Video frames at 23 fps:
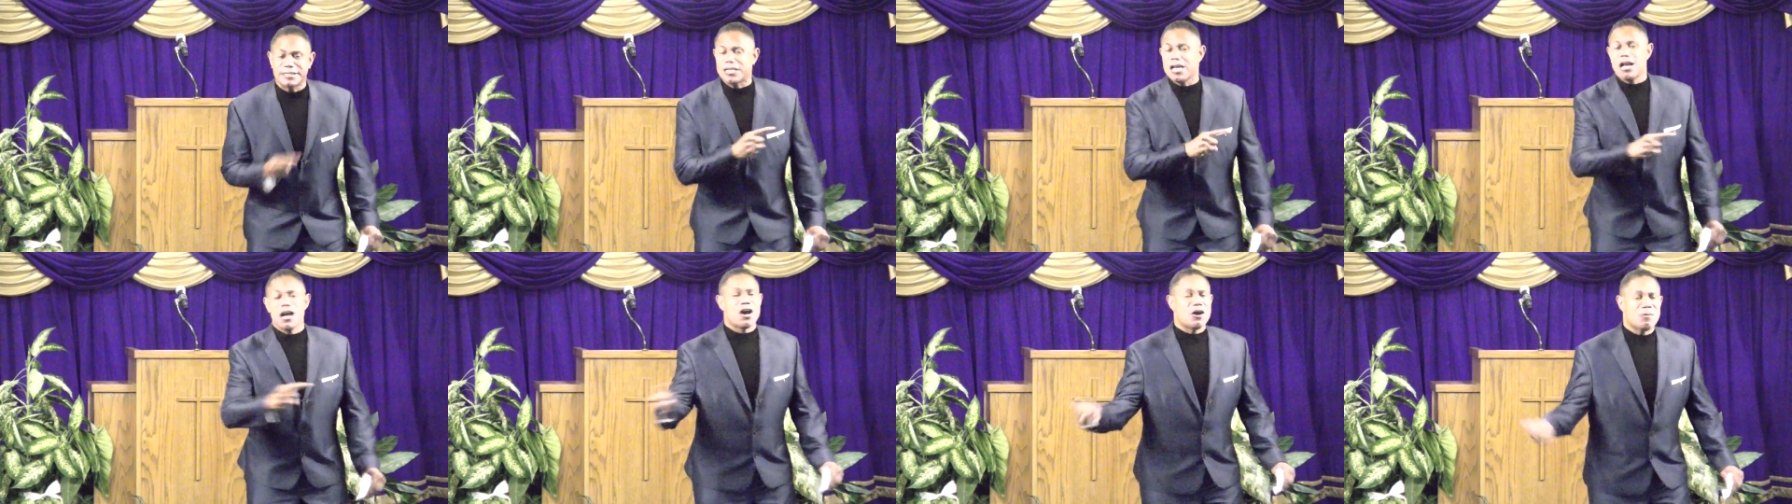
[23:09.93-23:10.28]

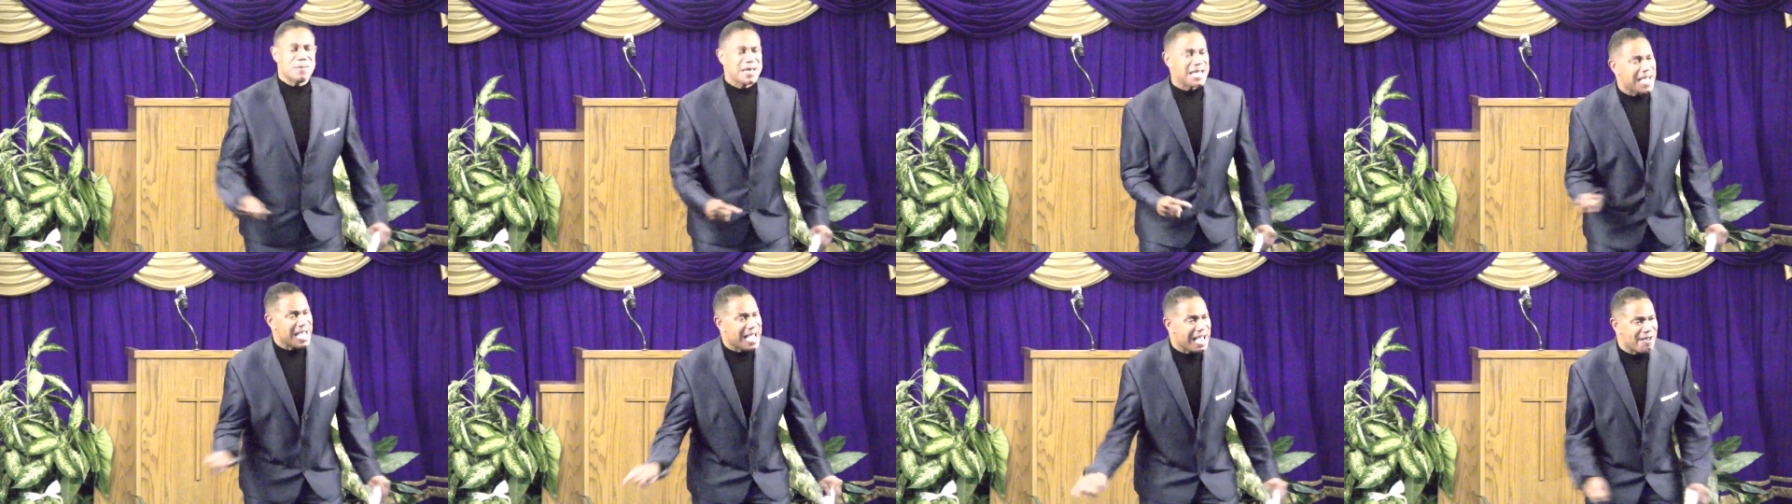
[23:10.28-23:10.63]
told
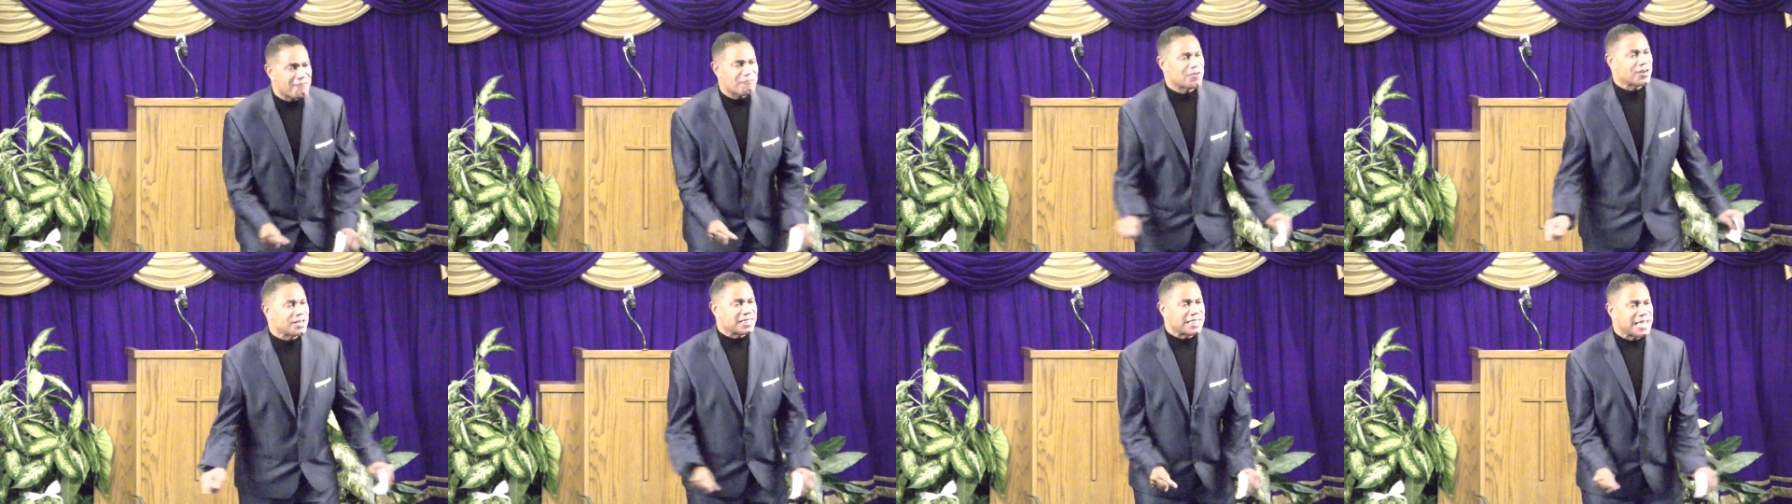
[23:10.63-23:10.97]
me
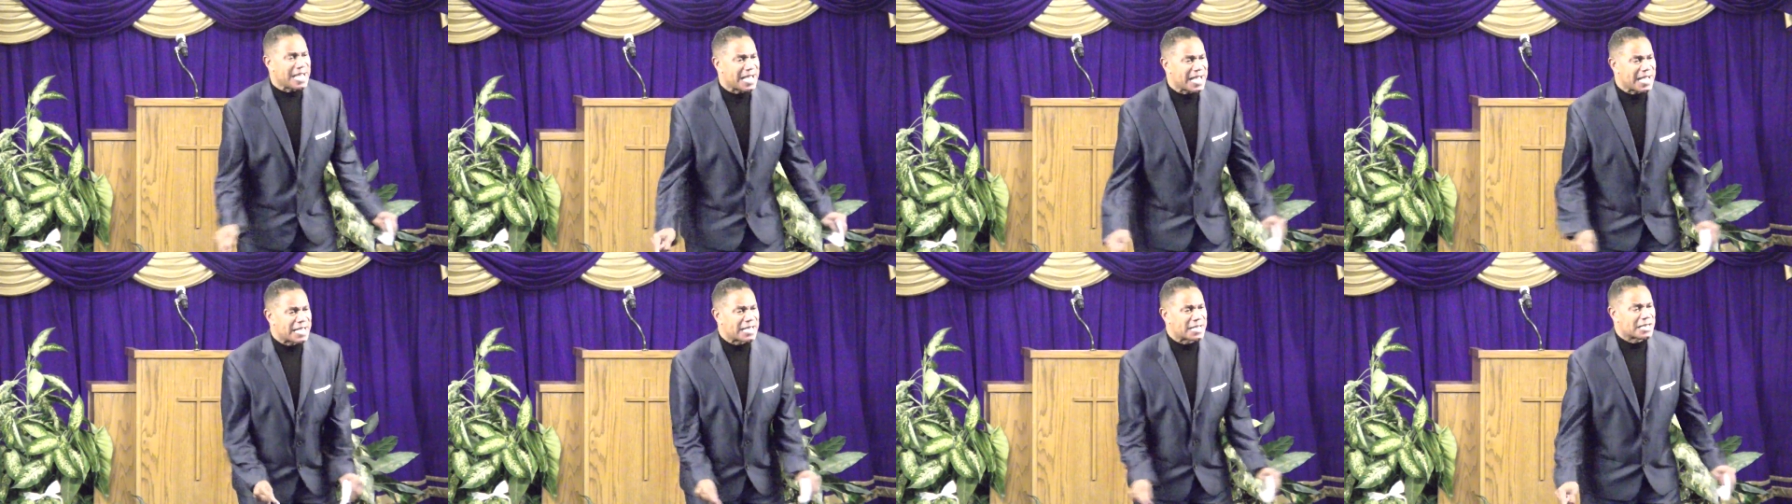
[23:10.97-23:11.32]

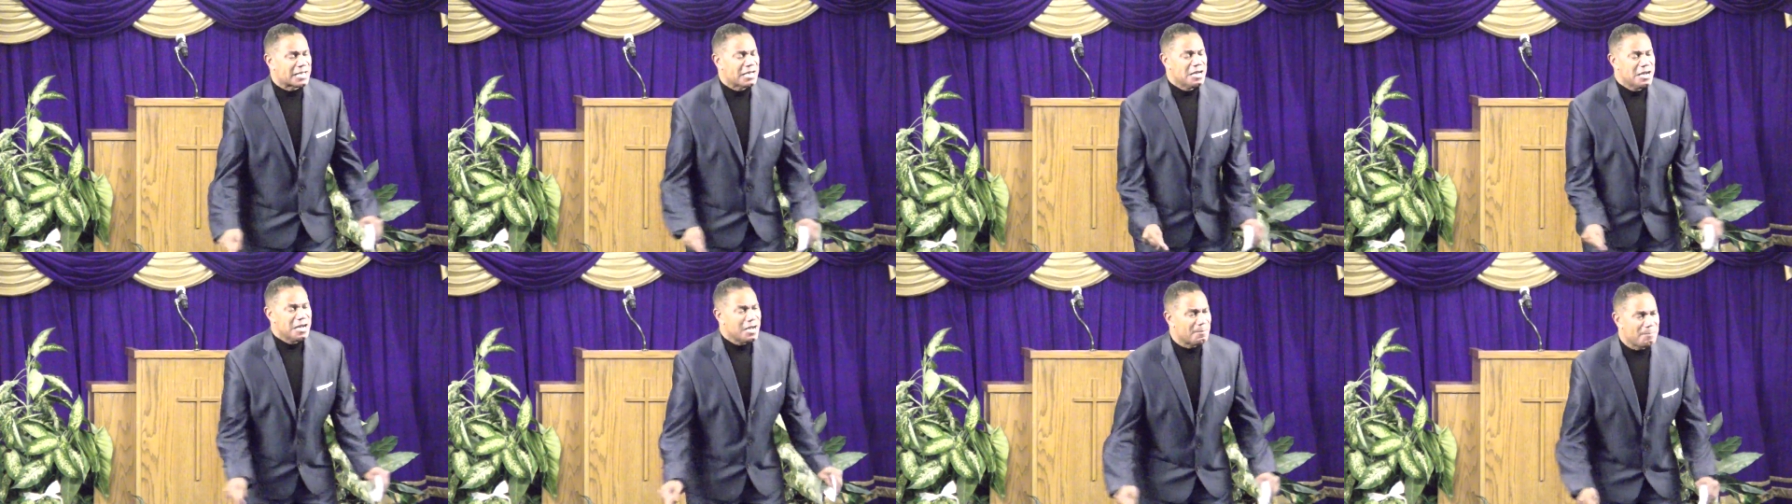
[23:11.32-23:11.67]
everything
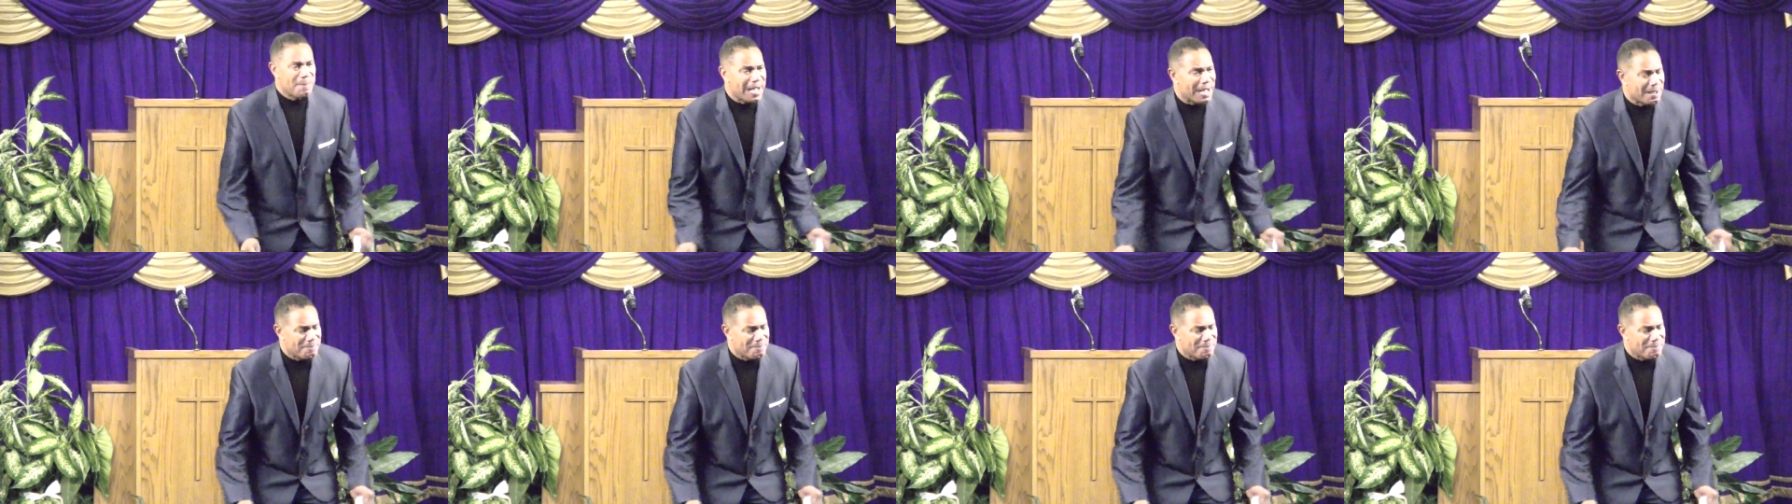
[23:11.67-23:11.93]
about